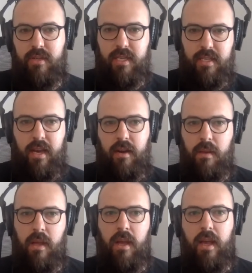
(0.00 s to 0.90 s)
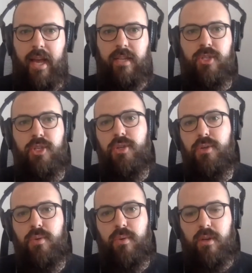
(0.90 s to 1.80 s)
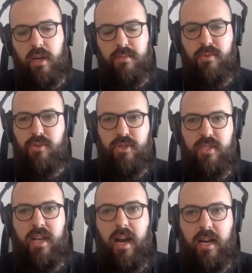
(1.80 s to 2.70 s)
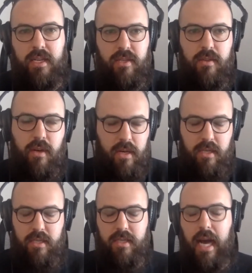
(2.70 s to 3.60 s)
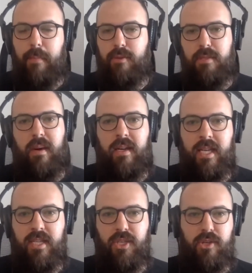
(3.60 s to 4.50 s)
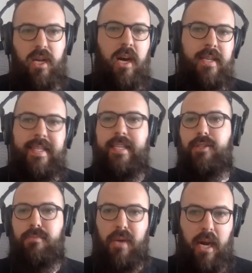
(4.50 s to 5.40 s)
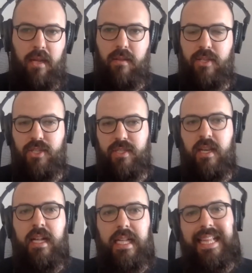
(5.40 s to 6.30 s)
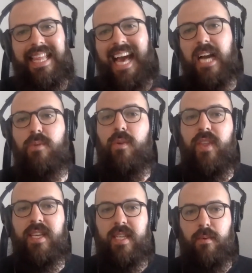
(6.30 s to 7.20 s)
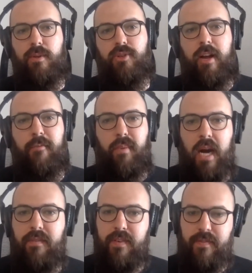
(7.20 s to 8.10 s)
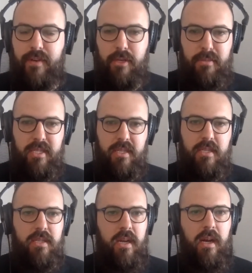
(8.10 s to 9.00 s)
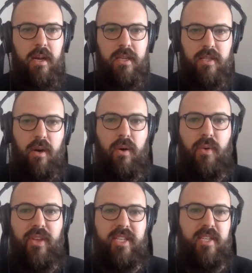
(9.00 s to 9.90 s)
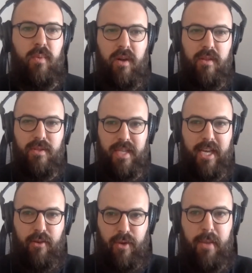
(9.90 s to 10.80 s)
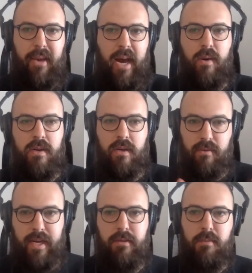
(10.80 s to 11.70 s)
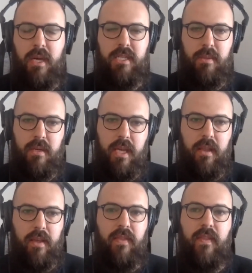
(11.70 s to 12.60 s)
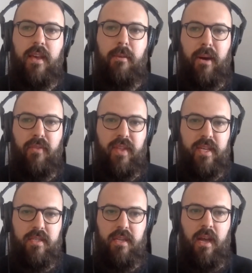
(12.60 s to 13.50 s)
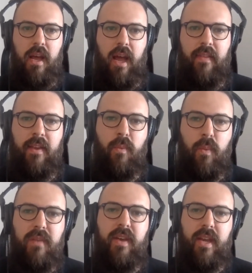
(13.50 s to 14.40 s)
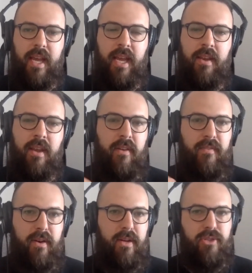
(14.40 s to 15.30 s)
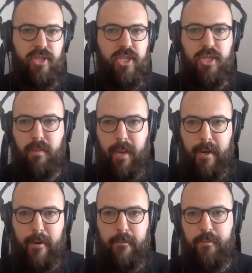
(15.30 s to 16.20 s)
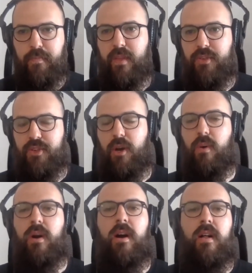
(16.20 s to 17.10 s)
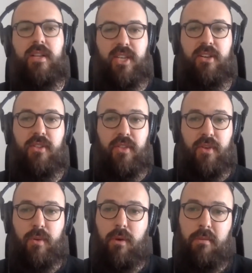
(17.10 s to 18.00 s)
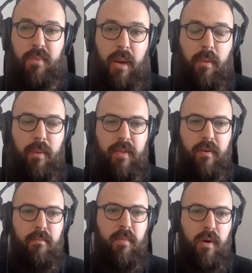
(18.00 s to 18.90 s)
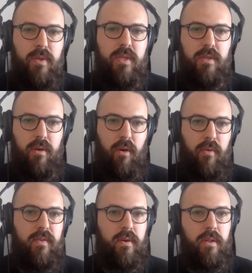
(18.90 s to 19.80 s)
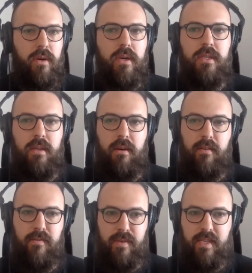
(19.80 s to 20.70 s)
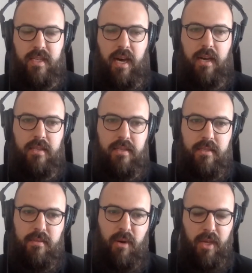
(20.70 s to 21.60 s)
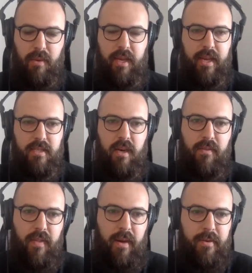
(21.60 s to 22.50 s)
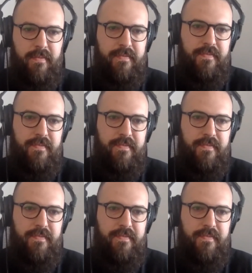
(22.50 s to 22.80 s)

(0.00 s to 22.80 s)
or a discount. And 2, customers are just they're going to stop responding to your content, your product launches, like the actual things that will drive profit for your business. So this is one of those like great power, great responsibility. Like think about this and then weave it in a very strategic manner. So let's get into the third one, probably the most overlooked of restocks. Mark, you want to kick us off on that one?